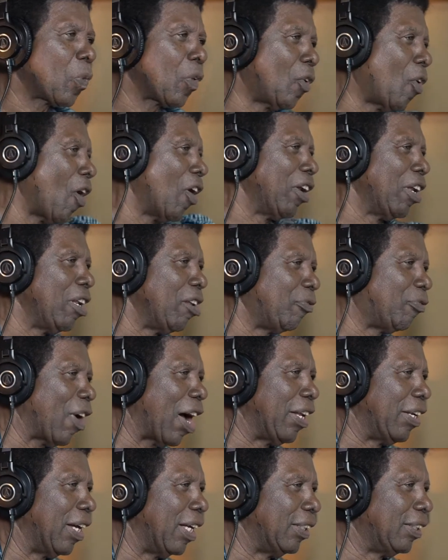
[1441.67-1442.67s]
Gone in the
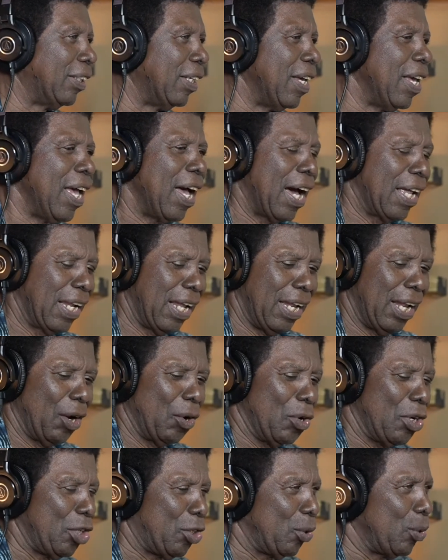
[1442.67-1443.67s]
finals, and I let
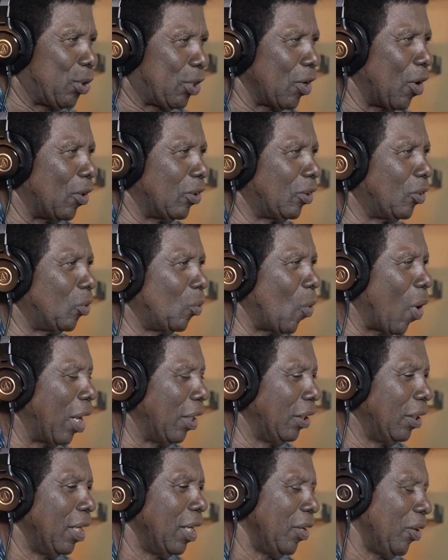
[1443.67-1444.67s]
go the two songs.
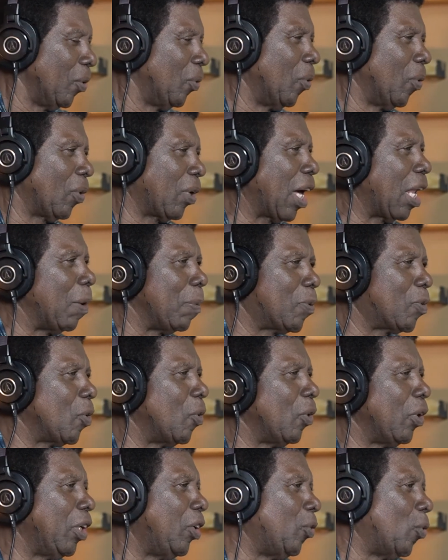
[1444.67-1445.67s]
One,
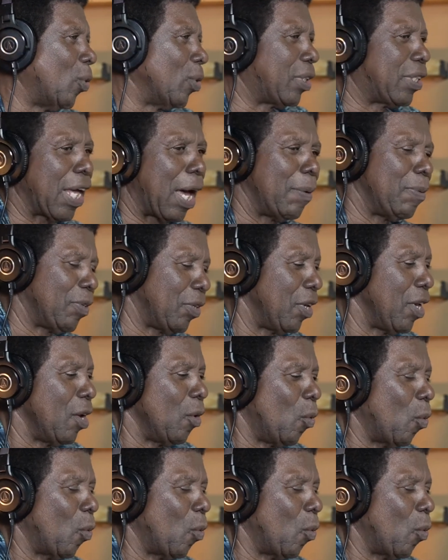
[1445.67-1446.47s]
Calypso in those times.